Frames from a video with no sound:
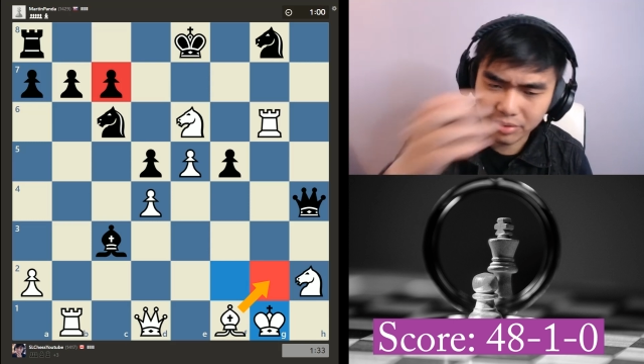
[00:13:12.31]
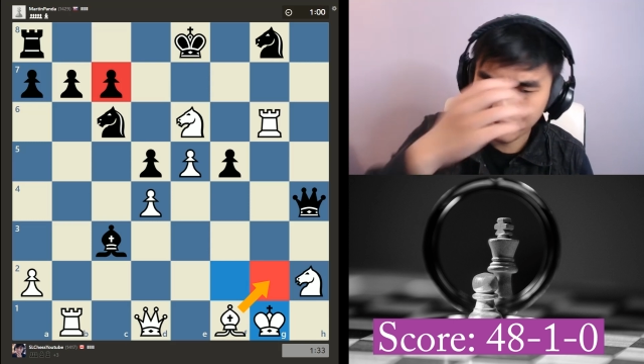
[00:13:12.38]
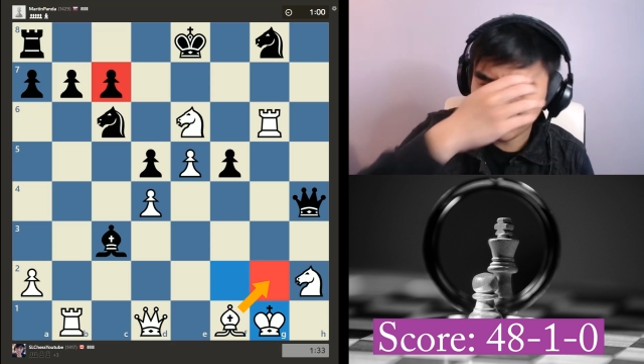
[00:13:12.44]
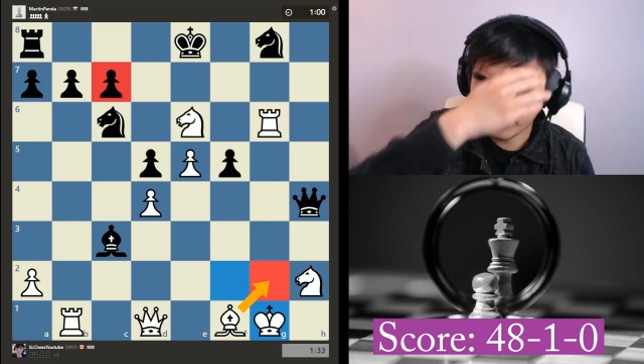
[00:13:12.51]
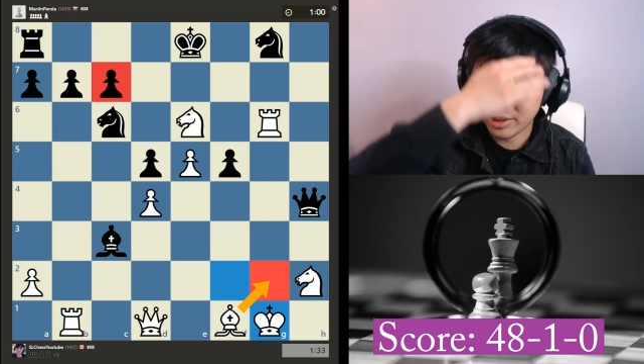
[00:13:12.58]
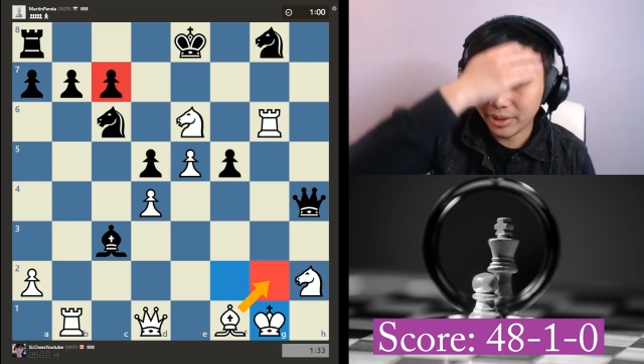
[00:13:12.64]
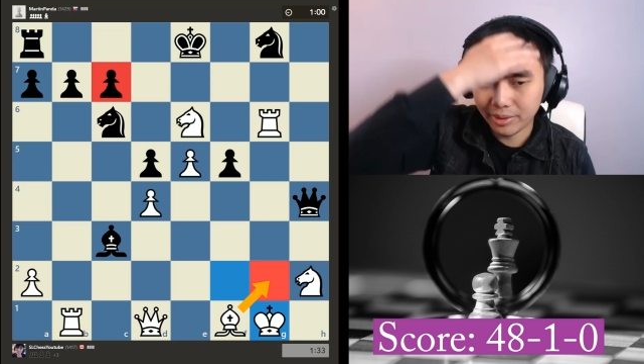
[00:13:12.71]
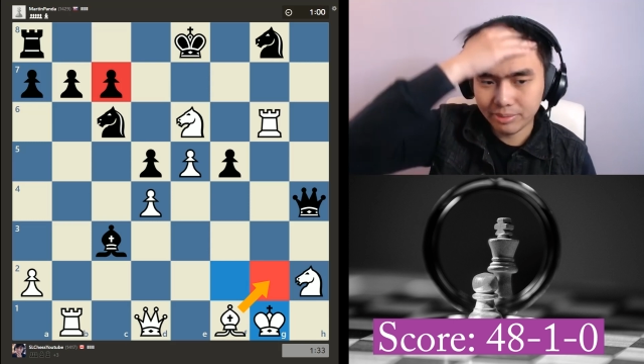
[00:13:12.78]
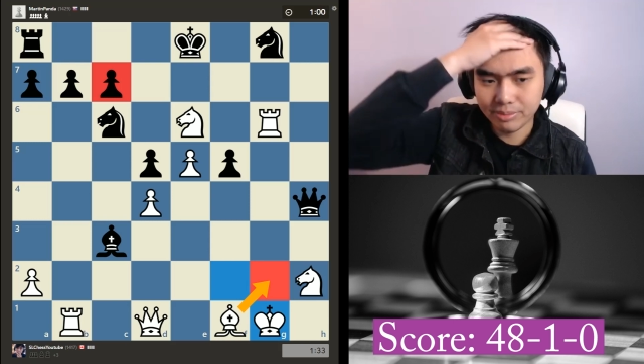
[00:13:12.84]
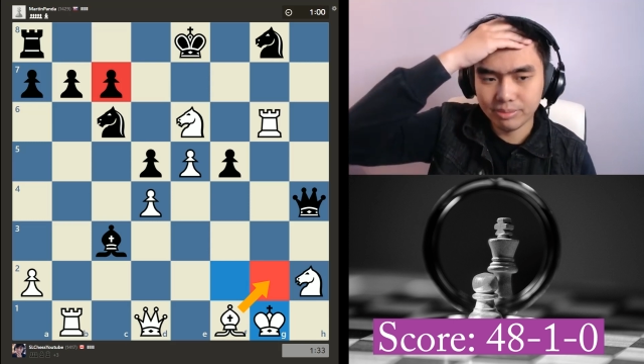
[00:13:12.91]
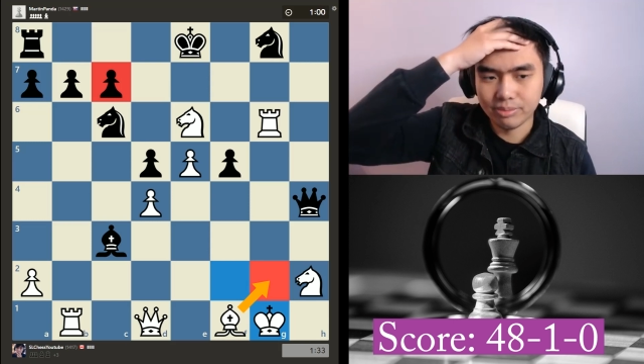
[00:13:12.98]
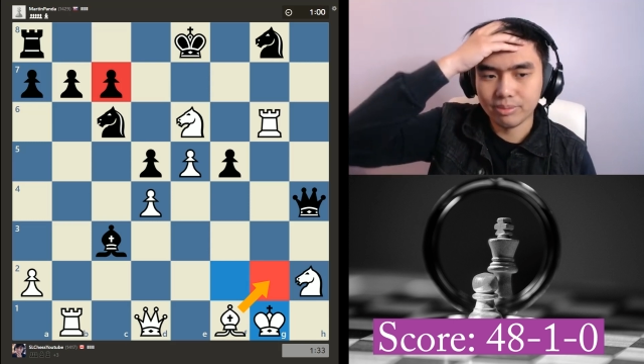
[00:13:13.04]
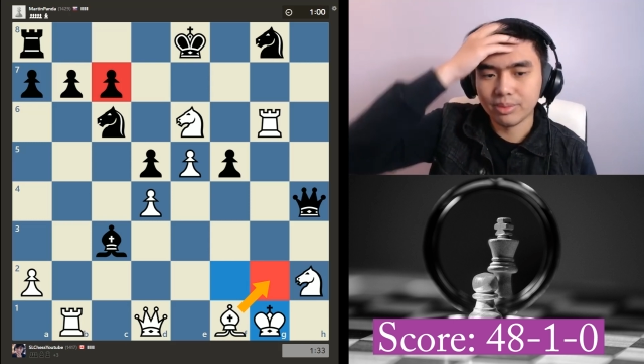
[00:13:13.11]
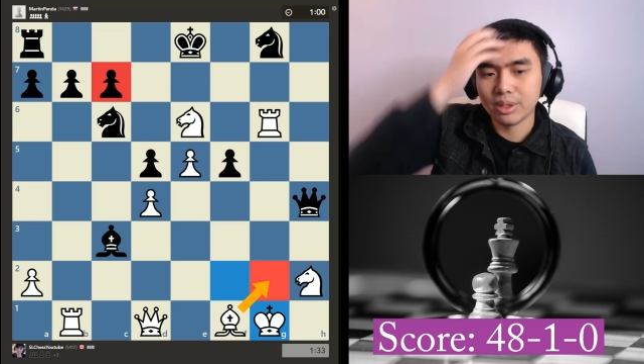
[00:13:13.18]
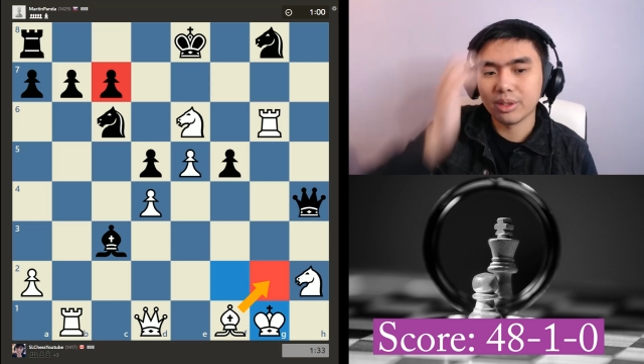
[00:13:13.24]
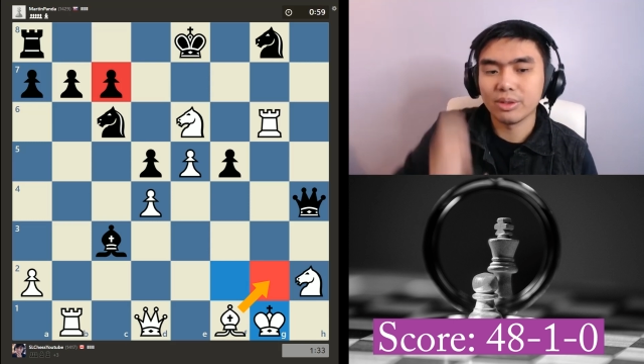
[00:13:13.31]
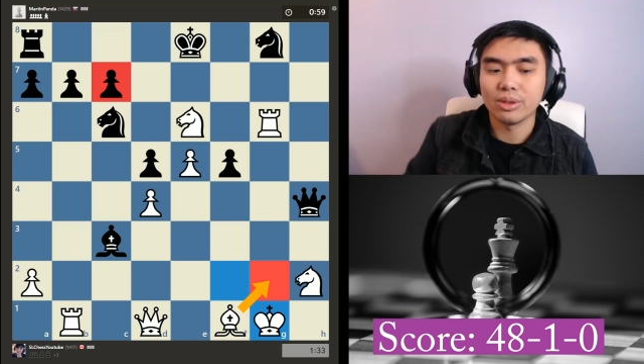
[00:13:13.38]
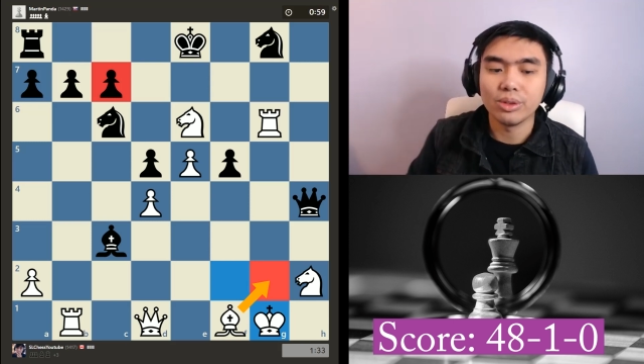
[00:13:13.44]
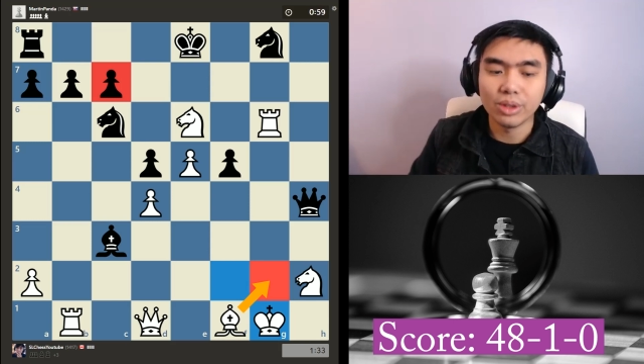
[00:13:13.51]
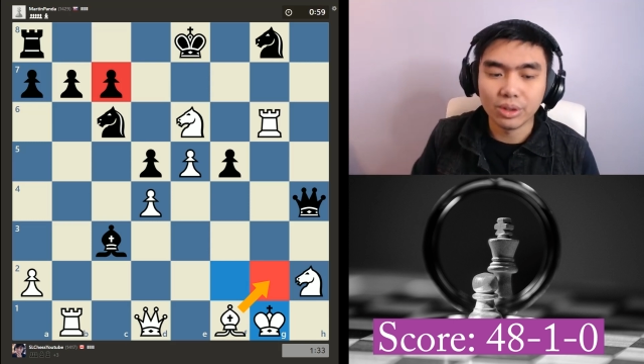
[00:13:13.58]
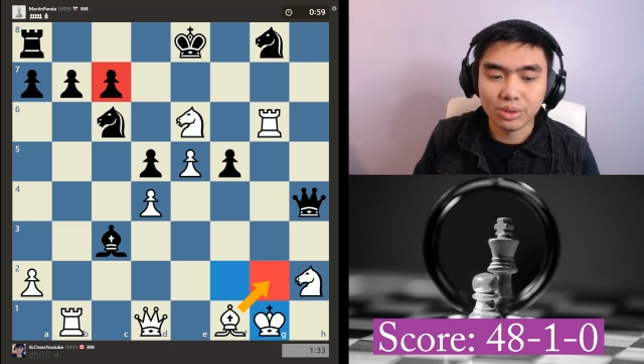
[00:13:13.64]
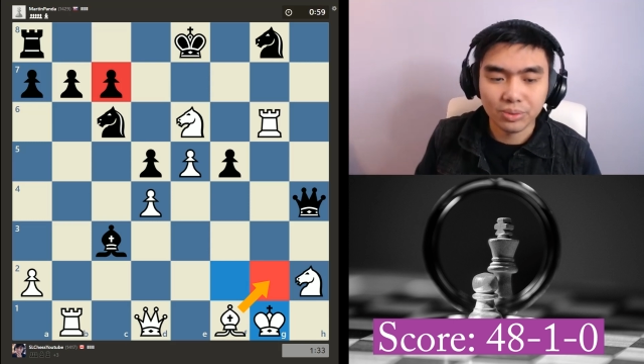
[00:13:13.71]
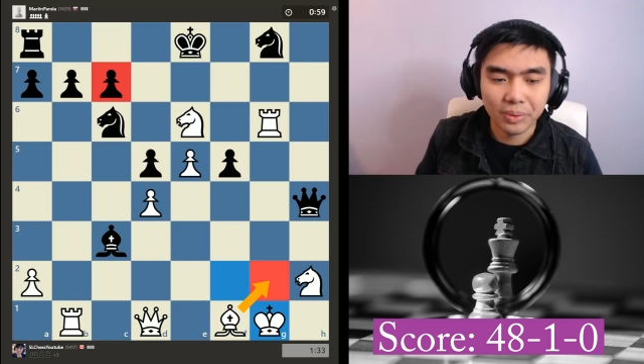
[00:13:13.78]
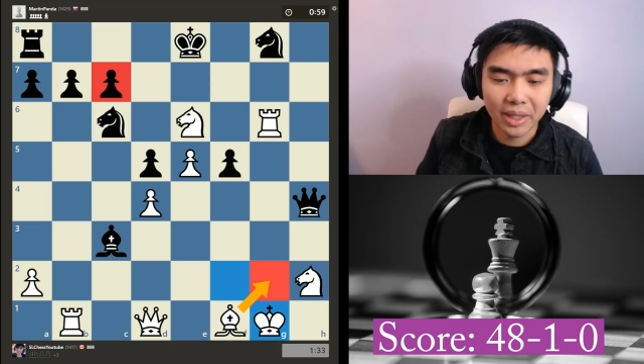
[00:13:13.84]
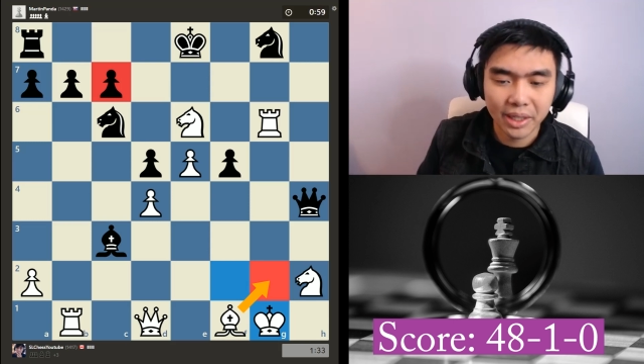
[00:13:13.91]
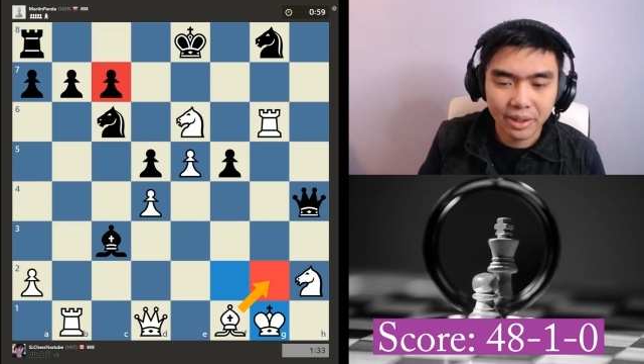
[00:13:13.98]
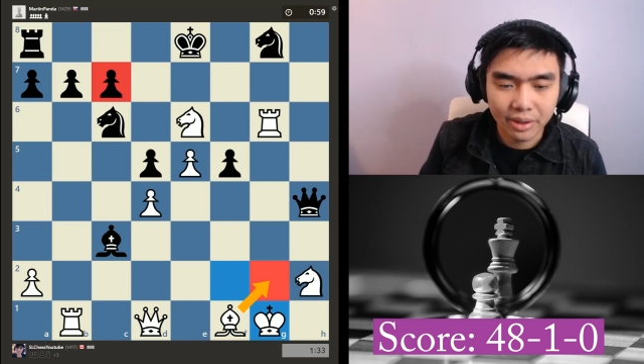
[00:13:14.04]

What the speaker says: for, who knows why.